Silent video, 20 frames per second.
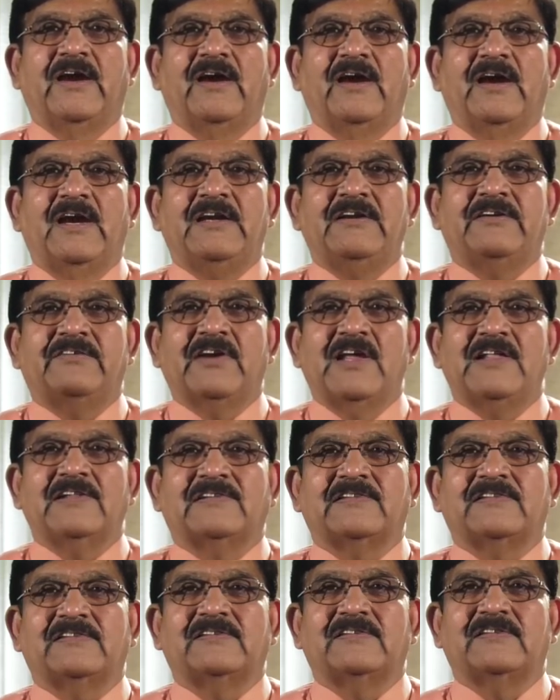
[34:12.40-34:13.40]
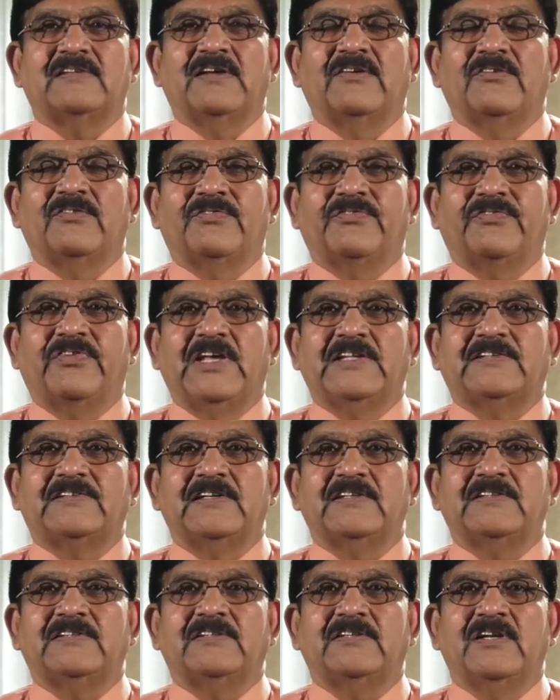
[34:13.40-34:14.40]
entrance
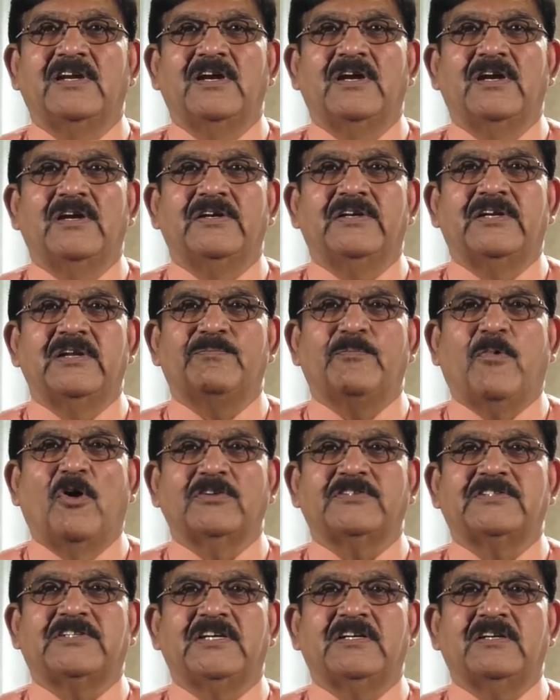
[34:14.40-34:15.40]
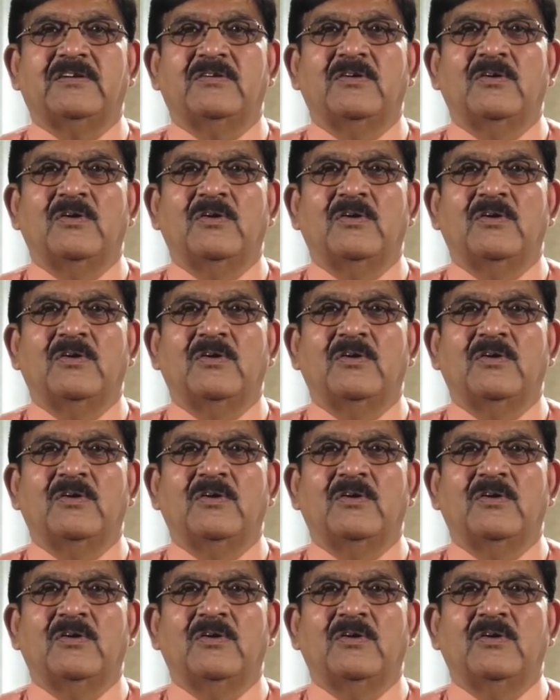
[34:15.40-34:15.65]
facies deposited